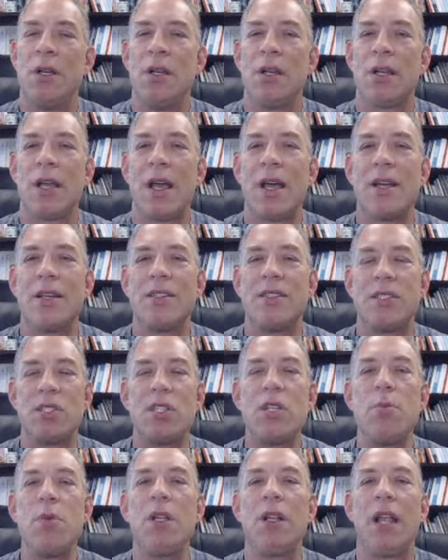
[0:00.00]
kind of
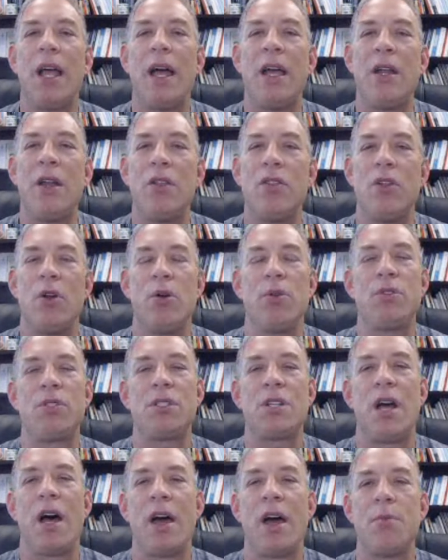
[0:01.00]
simulate those
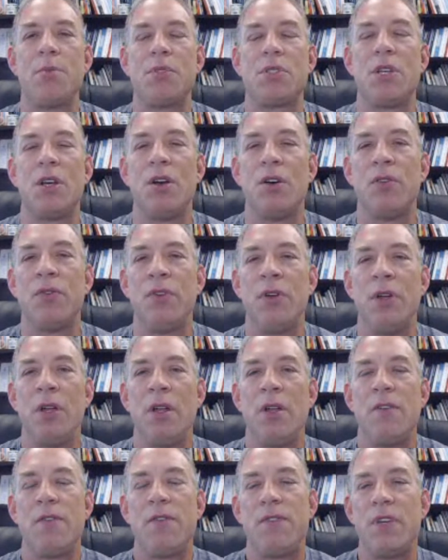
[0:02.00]
types of
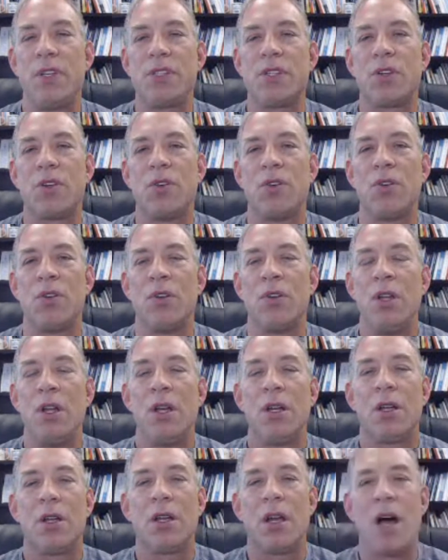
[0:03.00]
physical
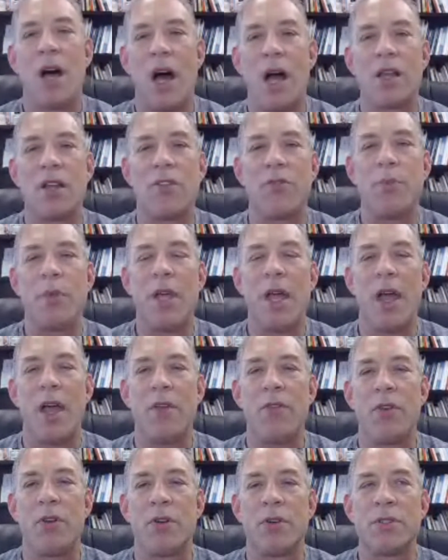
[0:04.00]
cognitive
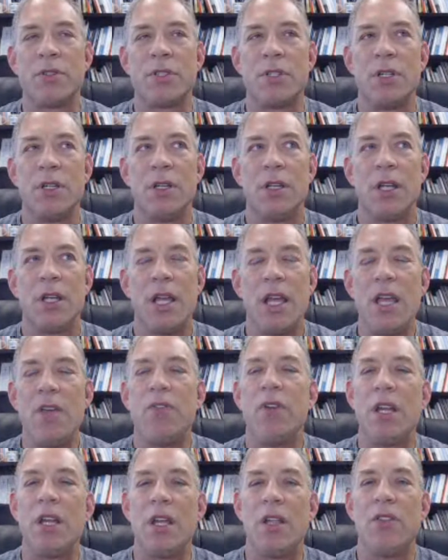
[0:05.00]
behaviors,
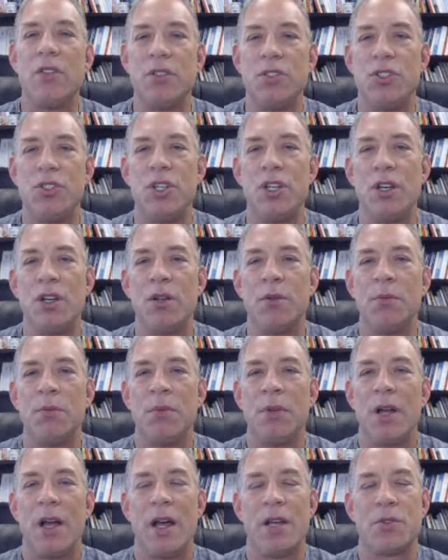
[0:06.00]
even in the gym
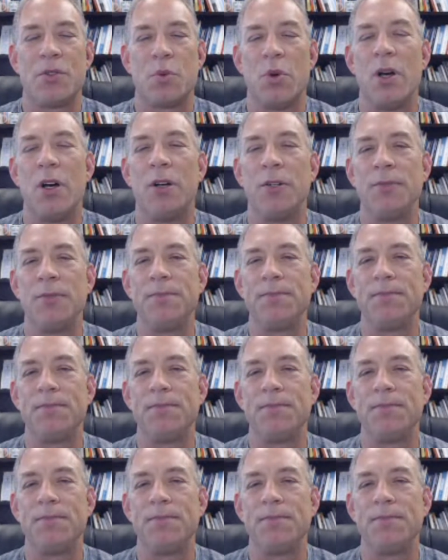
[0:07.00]
as well.